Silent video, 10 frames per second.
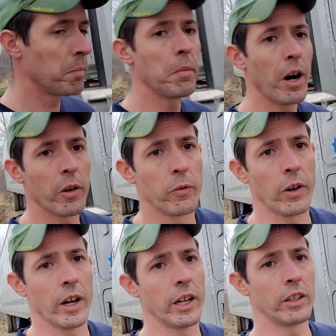
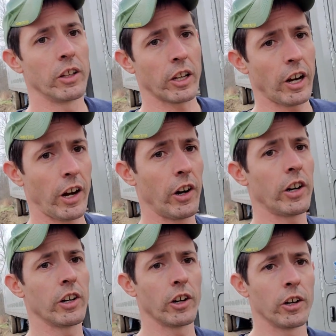modified the
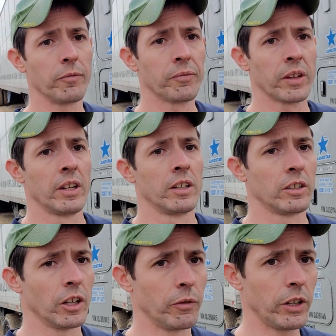carrier
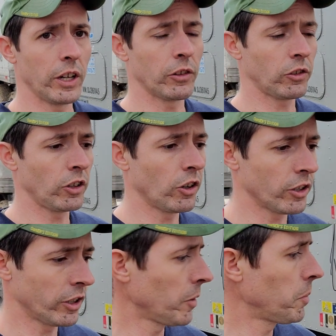of the S C R
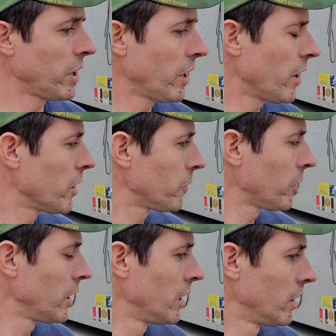and D P F,
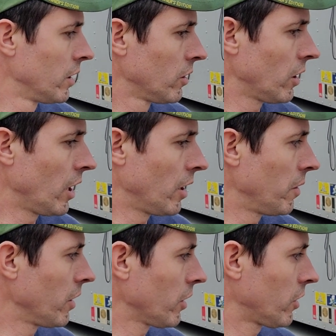
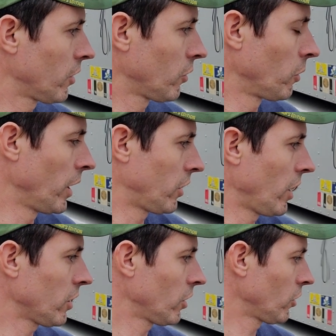because uh, when I
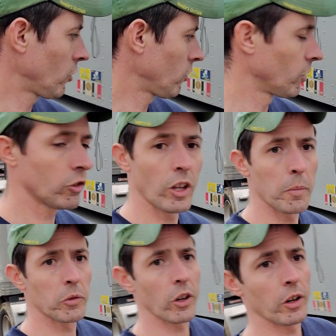take this, the
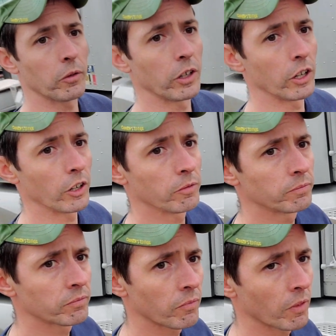steps off here,
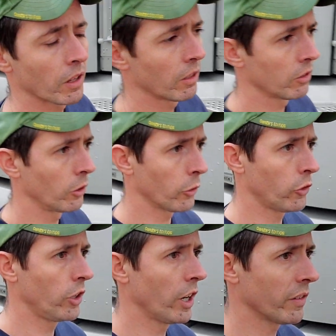you'll
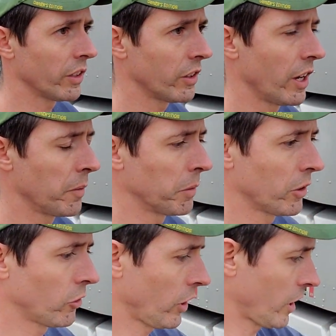see everything, but
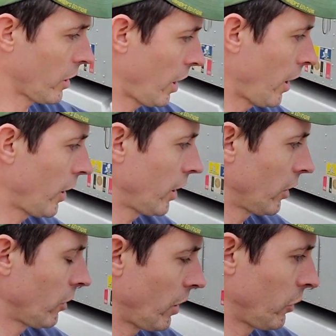there's like a
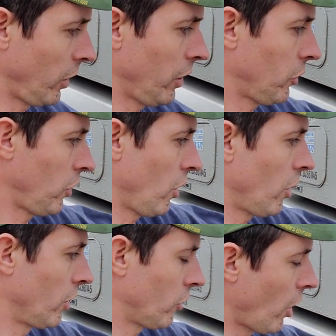carrier that with the S C
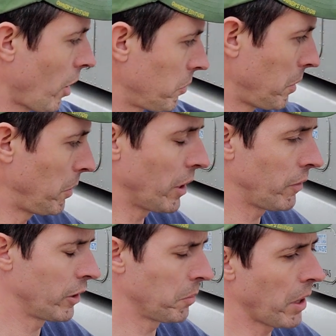R on top, D P F
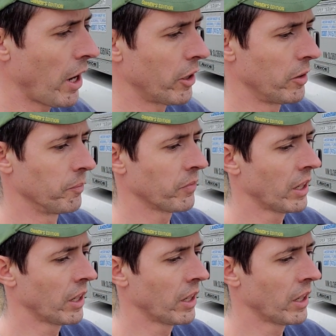on the bottom,